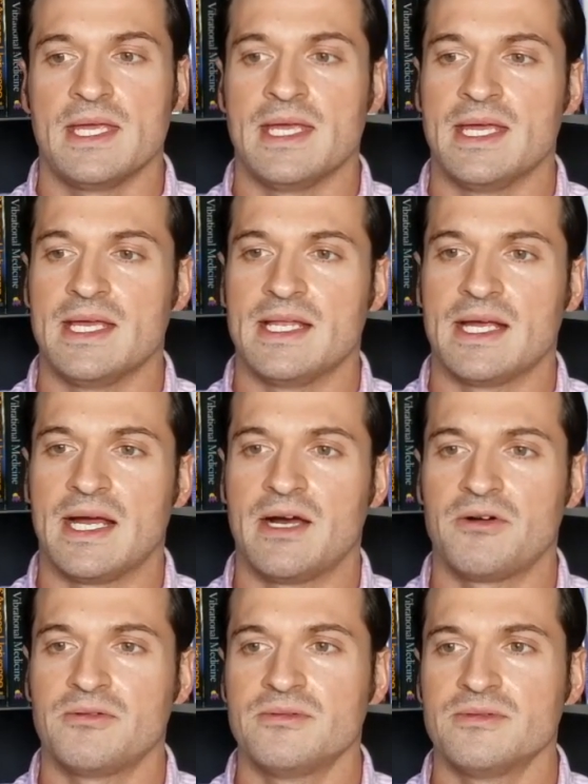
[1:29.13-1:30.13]
and
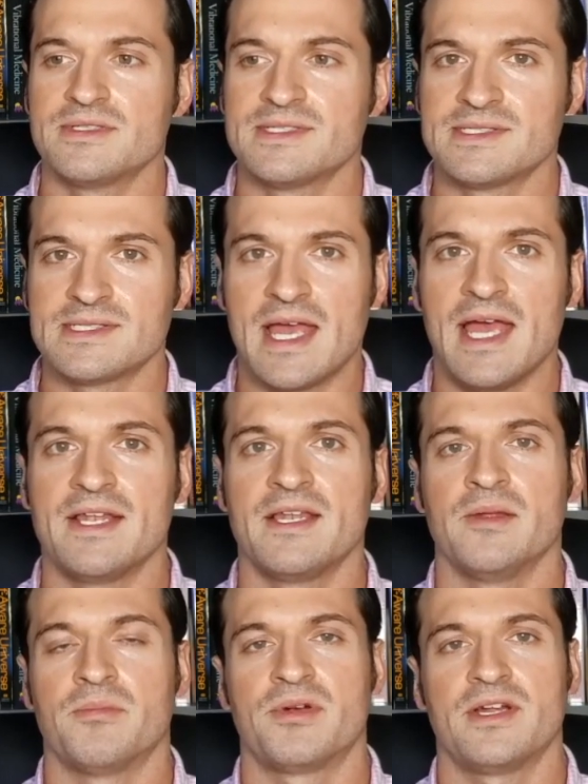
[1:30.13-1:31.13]
how sad
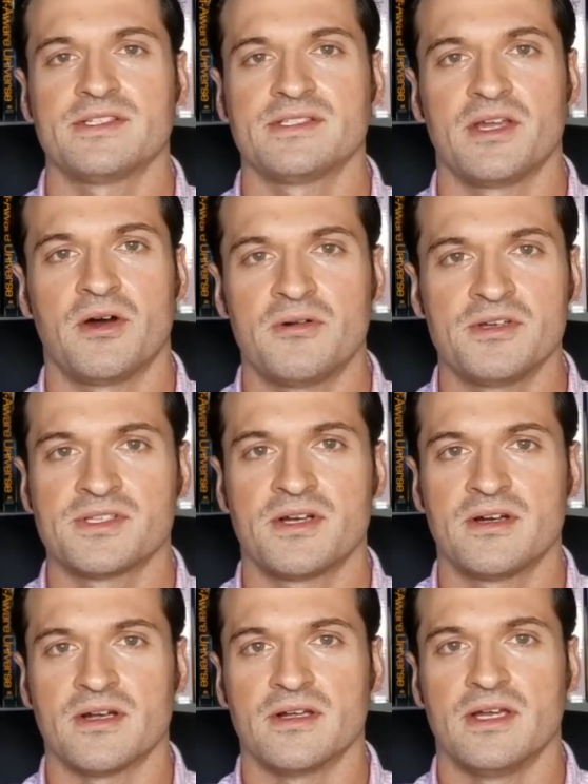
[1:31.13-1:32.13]
and depressed they always
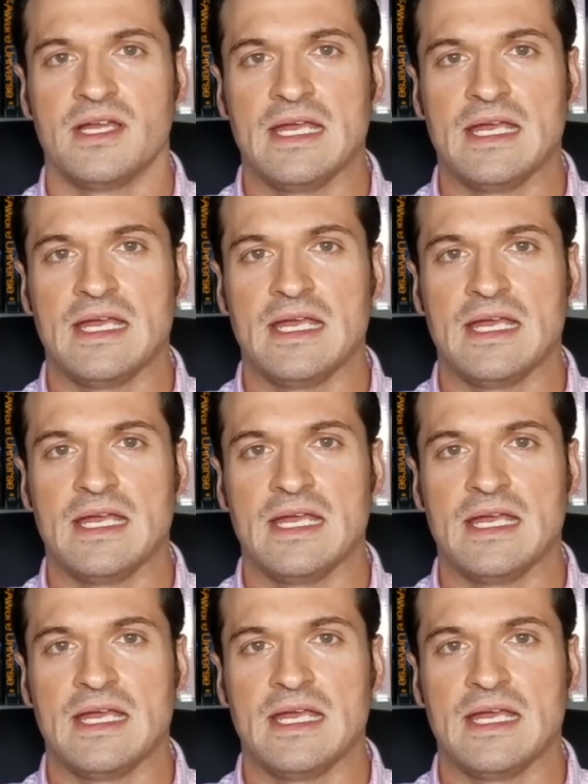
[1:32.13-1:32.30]
are.